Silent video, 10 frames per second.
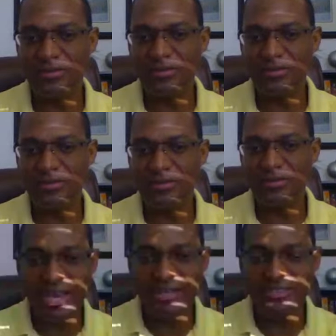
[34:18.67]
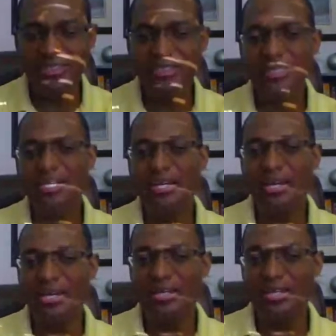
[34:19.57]
civil society,
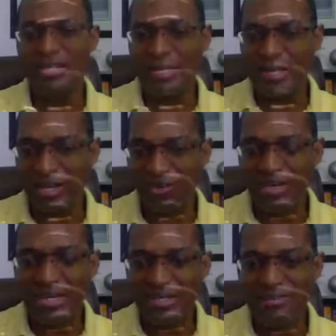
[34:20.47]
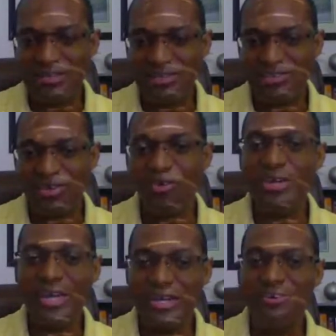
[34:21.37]
then they look at this and say,
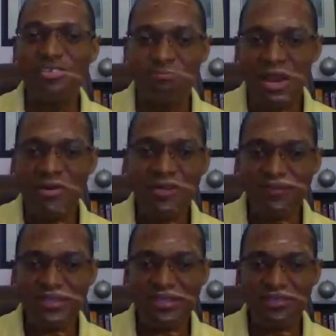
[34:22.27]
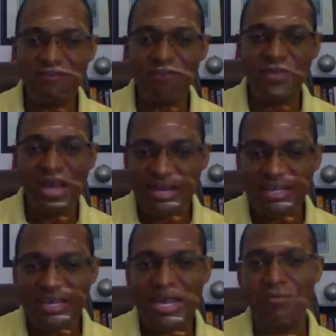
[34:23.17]
oh yeah, there is merit for this. And
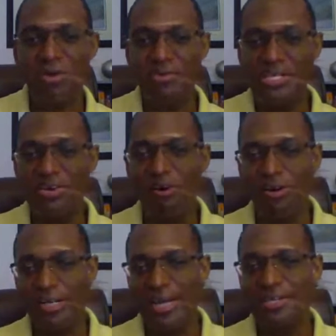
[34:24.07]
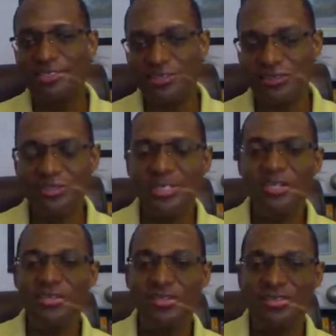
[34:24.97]
then you can have a recall election
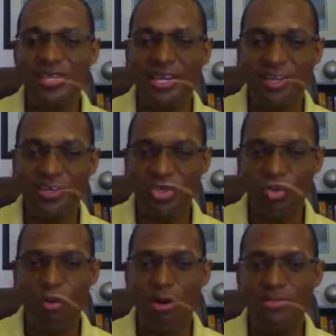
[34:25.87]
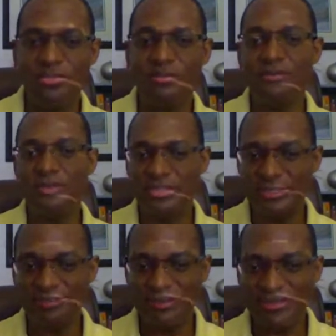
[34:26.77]
to say you want to
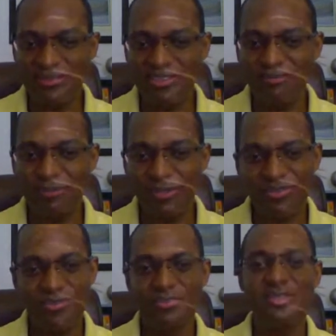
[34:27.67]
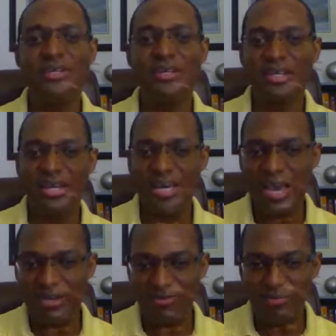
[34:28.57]
dismiss this person
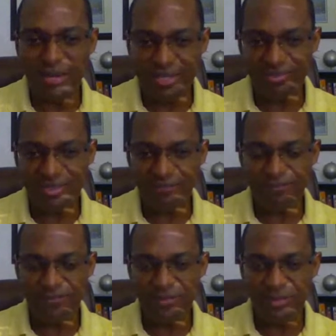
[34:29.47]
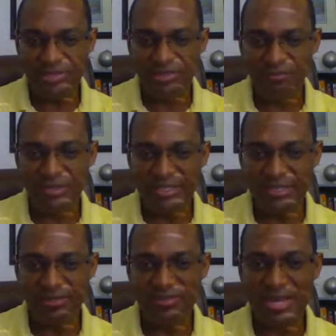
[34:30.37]
and replace them with
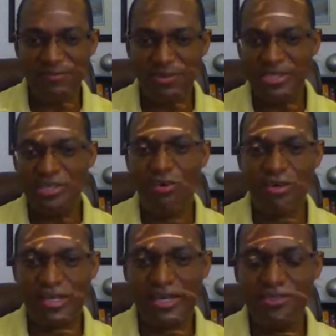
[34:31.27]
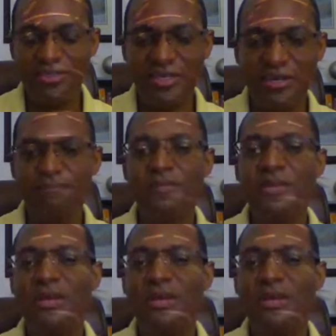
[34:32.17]
somebody else. You have a recall election there.